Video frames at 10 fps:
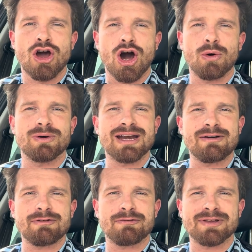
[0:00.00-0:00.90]
I will
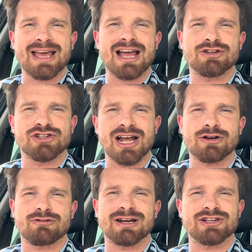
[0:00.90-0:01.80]
never forget a Jack
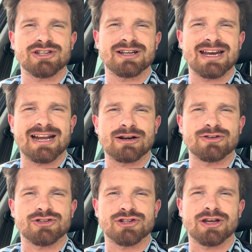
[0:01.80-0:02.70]
Grealish in an
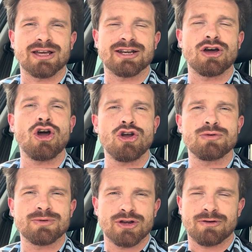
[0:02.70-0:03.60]
England shirt in a
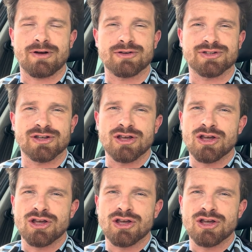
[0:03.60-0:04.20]
home Euros,